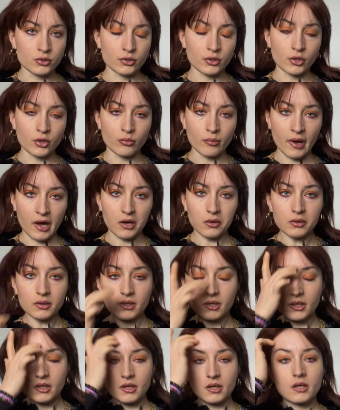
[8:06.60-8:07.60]
to you about
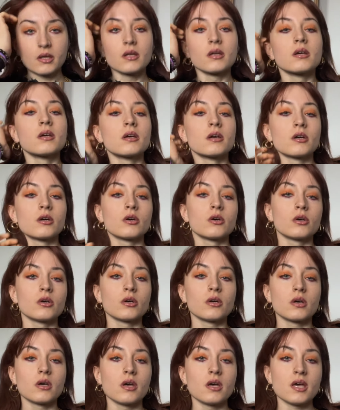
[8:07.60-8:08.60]

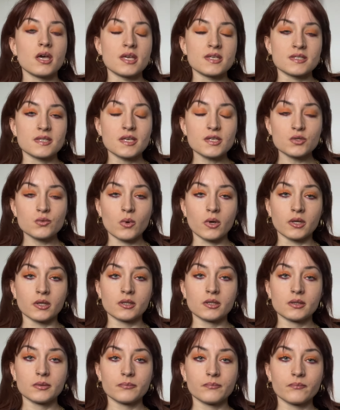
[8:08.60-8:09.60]
is this one.
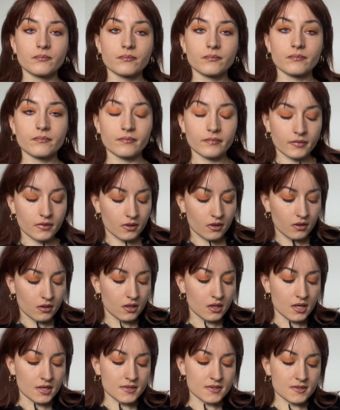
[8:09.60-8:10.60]

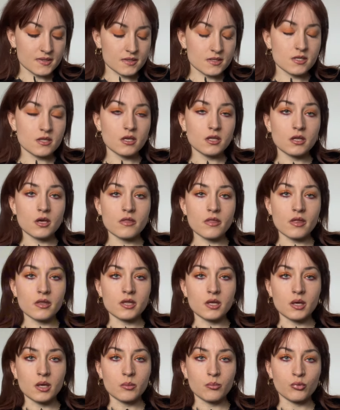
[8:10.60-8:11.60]
It's thinner than
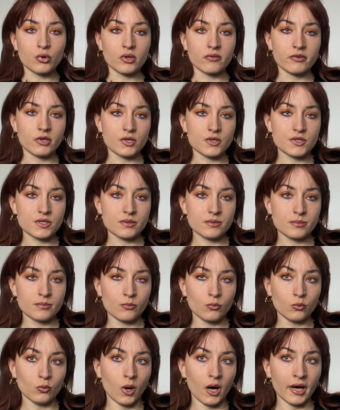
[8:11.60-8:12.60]
the previous
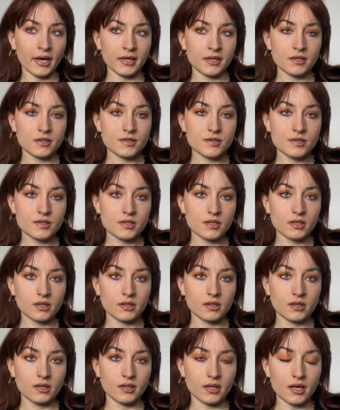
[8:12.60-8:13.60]
white
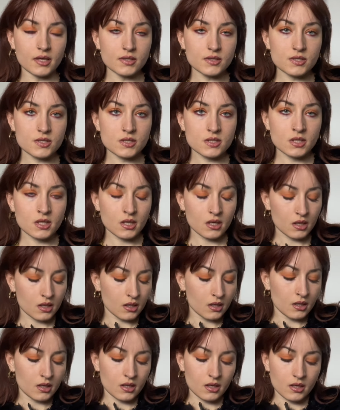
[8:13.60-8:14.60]
knit
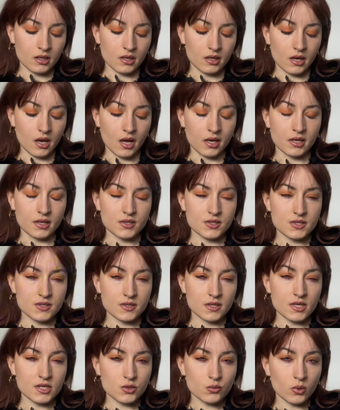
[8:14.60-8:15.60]
and it's
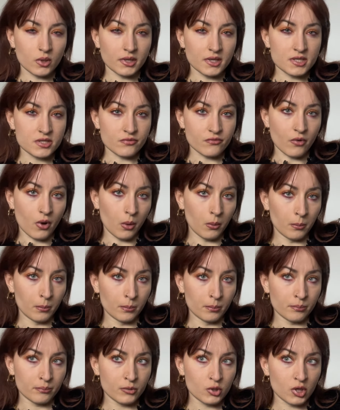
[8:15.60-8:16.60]
this one is
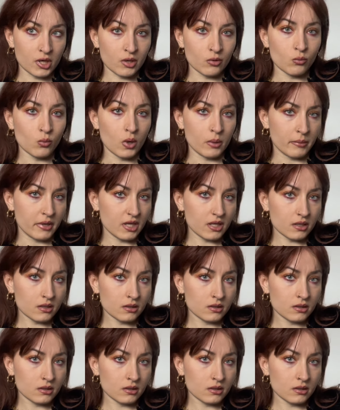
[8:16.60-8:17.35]
from Beauty Women.